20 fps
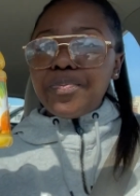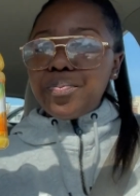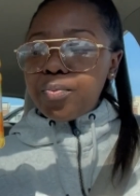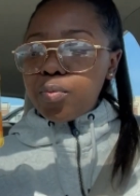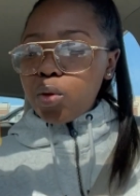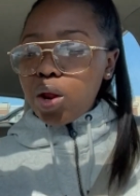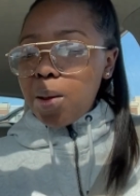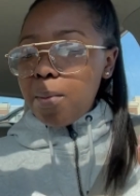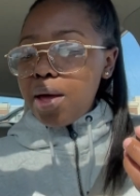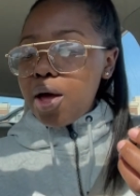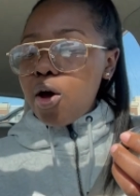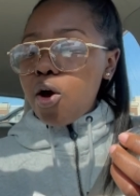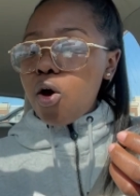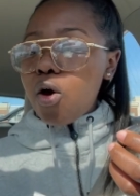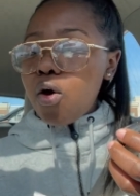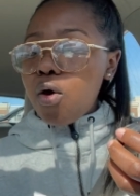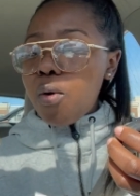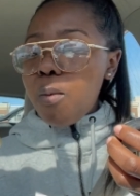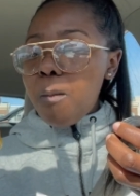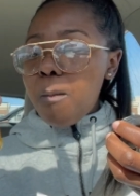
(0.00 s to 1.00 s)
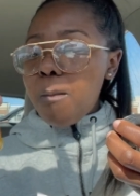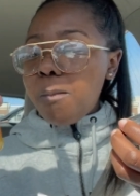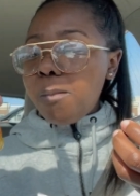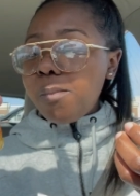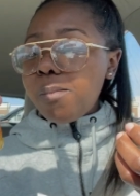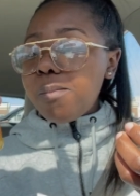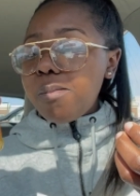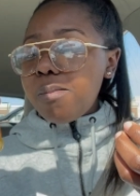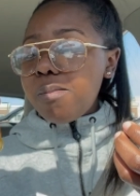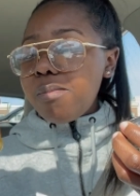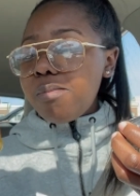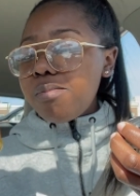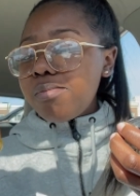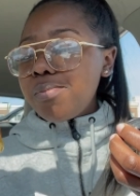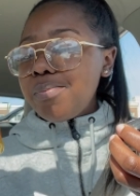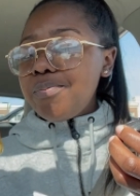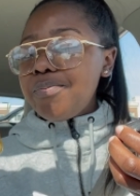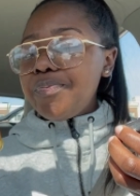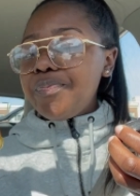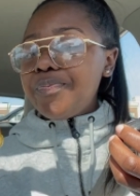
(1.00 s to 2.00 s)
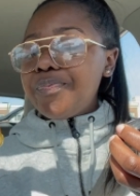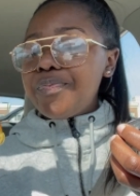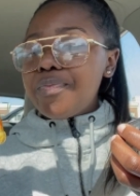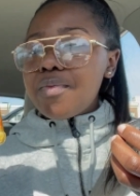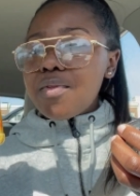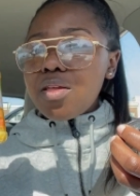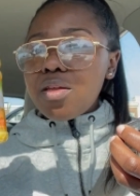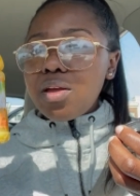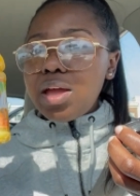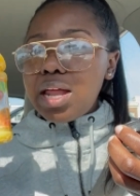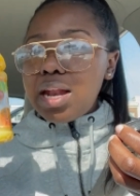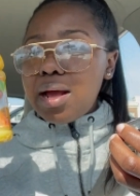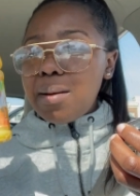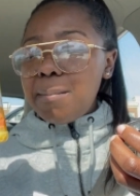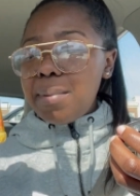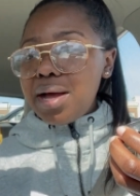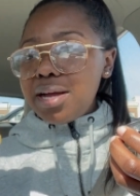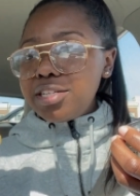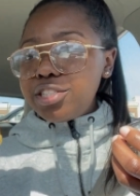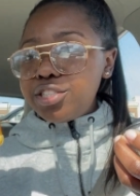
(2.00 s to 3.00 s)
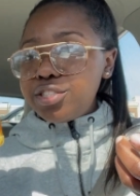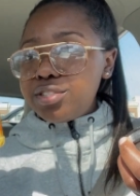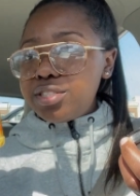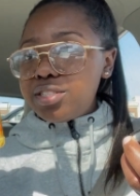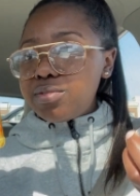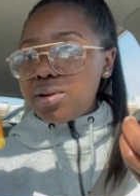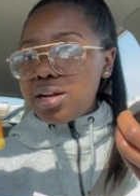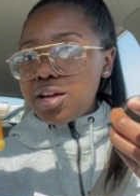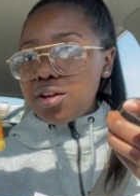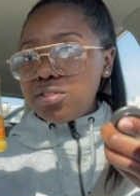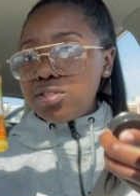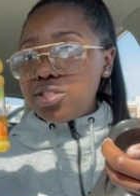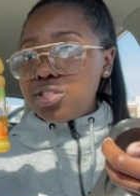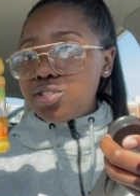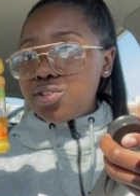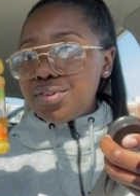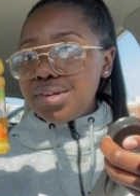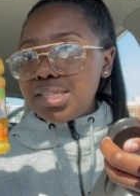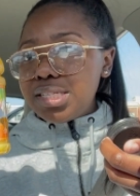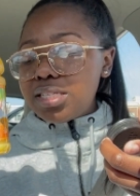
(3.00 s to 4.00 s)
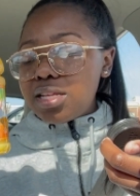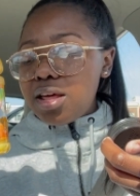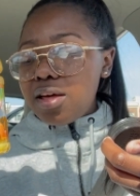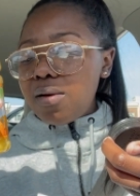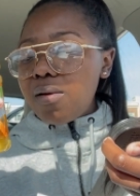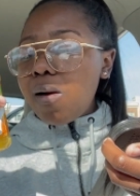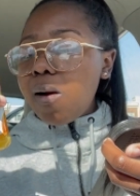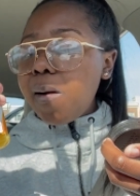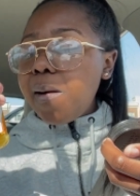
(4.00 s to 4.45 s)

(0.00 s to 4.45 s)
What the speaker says: when I'm at home and I buy juice when I go to the store and stuff,